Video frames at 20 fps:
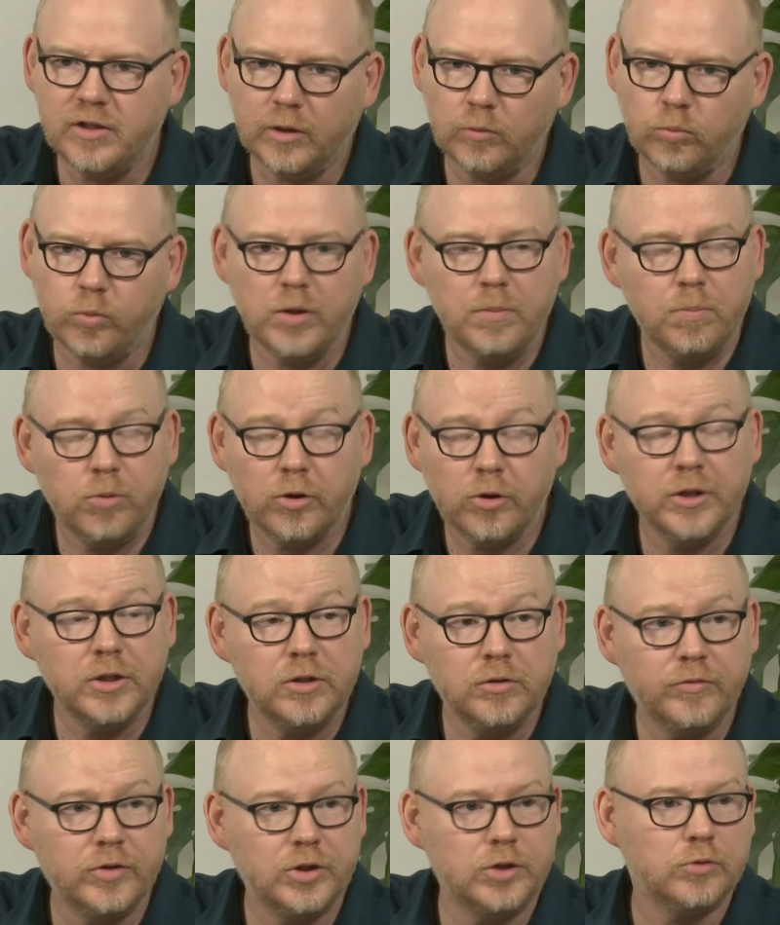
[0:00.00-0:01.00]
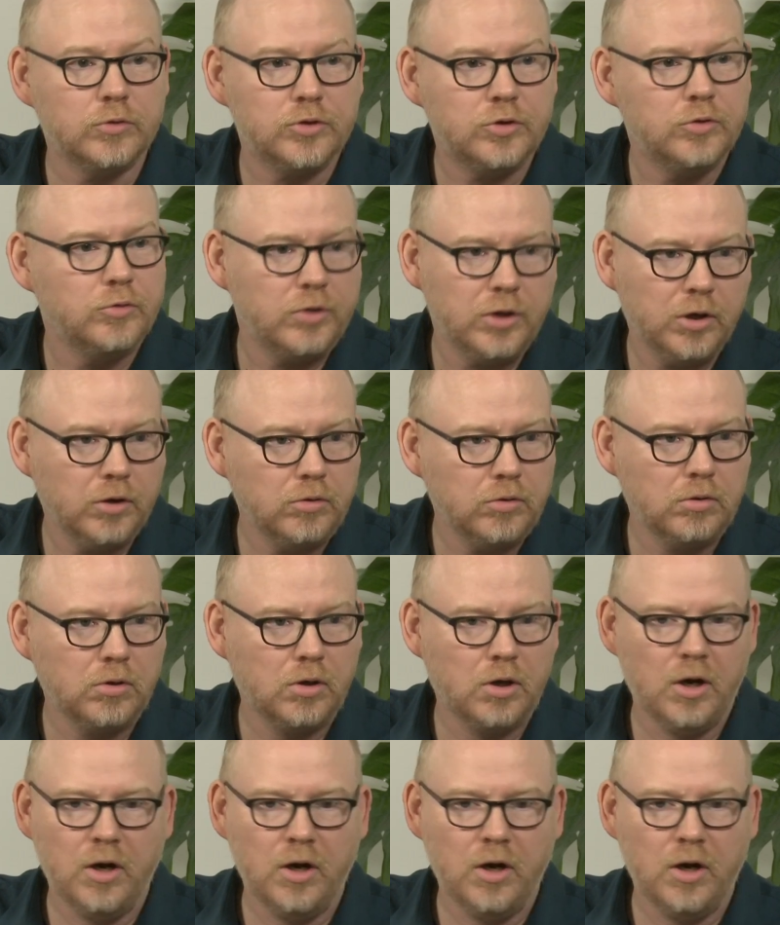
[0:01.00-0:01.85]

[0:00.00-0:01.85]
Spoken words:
that we put into Visual Studio,